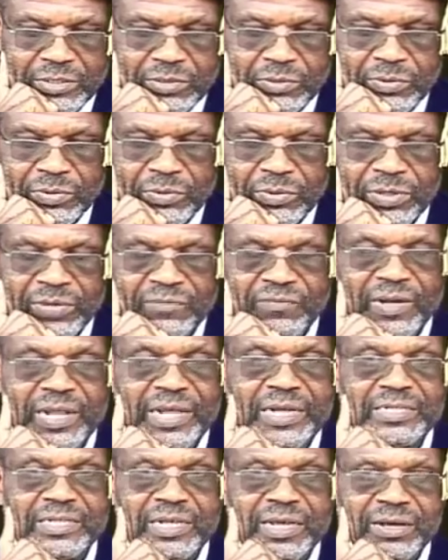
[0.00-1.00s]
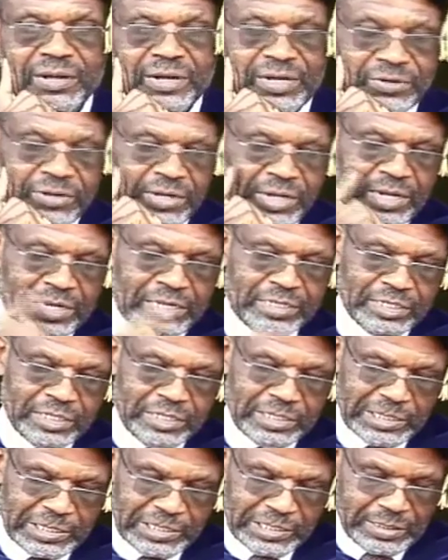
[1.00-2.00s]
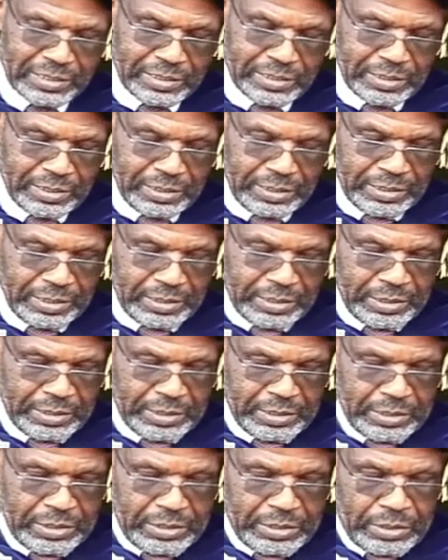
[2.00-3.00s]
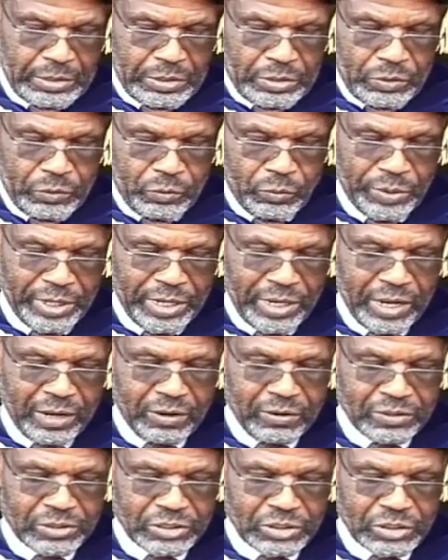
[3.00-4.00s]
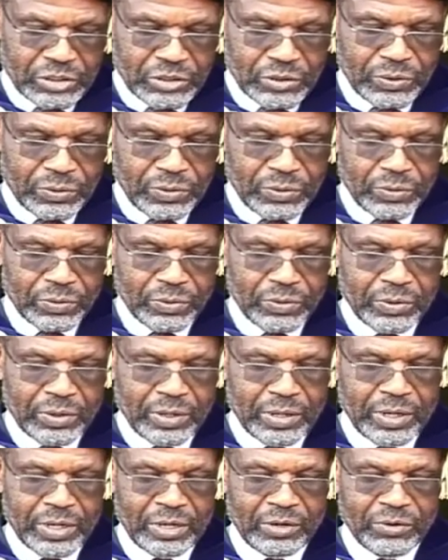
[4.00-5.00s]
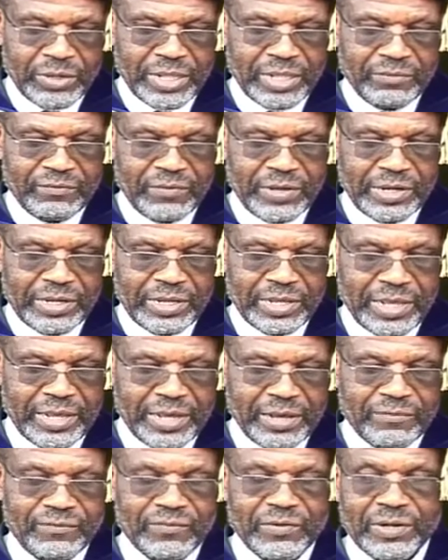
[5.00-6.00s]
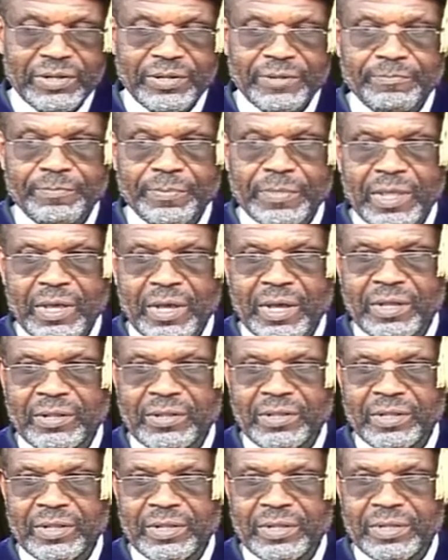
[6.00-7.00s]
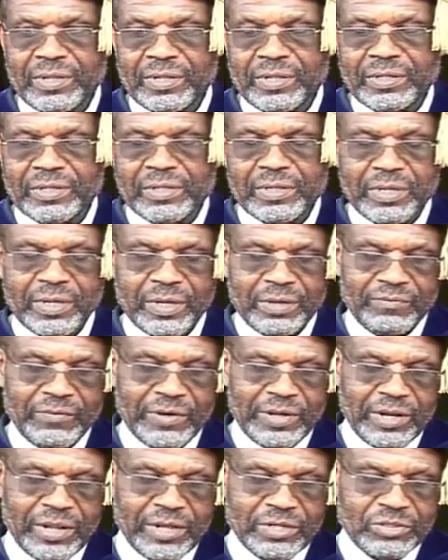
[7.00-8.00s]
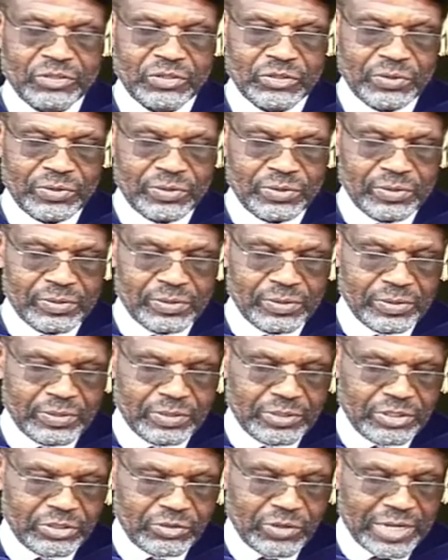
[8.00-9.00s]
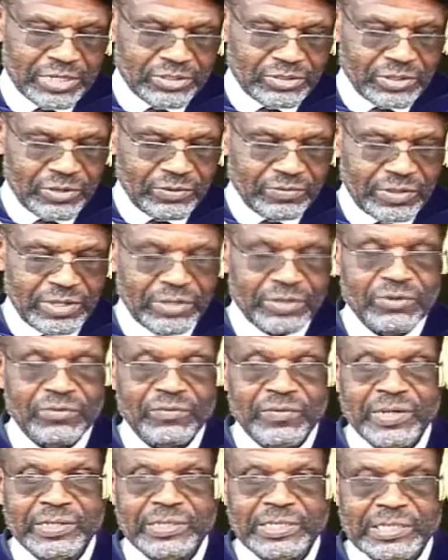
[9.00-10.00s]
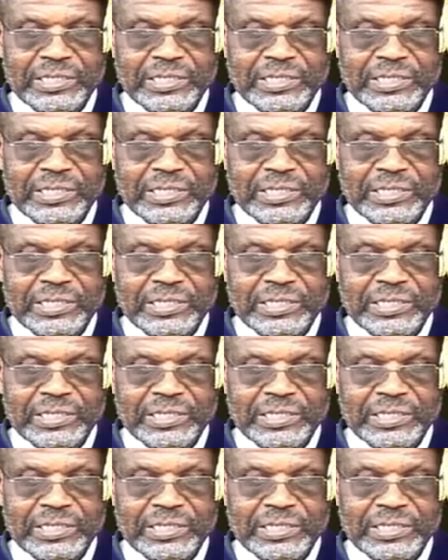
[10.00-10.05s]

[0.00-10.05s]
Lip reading: reflect current realities. We are also looking very carefully at the financial structure of the university.